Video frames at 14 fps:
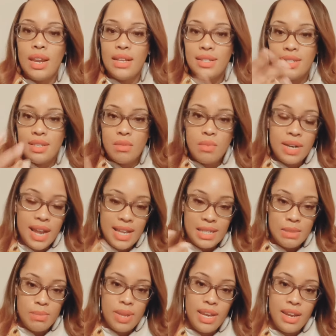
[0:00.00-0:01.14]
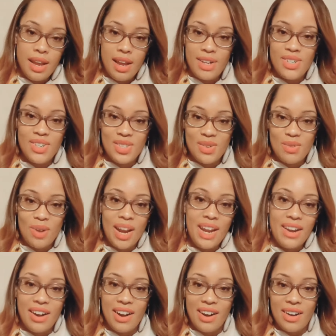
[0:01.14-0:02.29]
someone has been under the
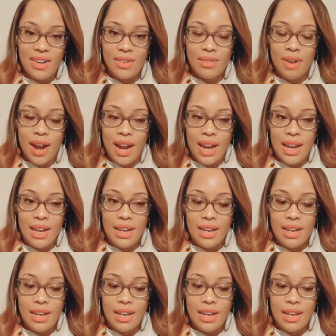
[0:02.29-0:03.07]
radar, right?